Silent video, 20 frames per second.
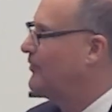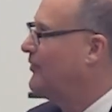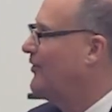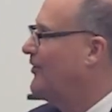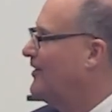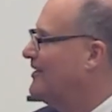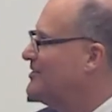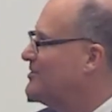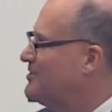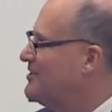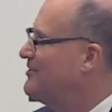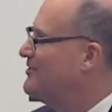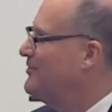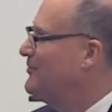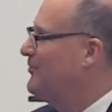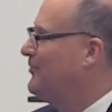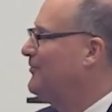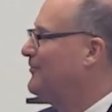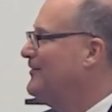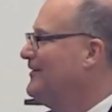recall, I said, you
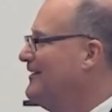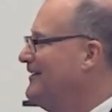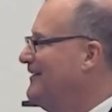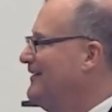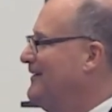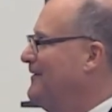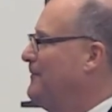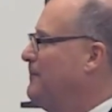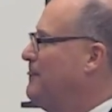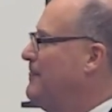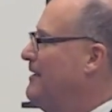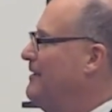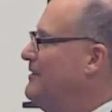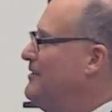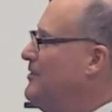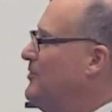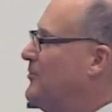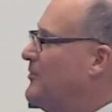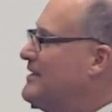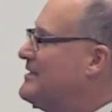know,
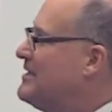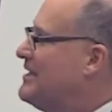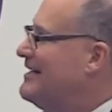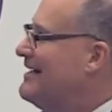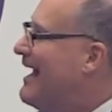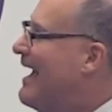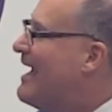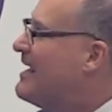You know, it's an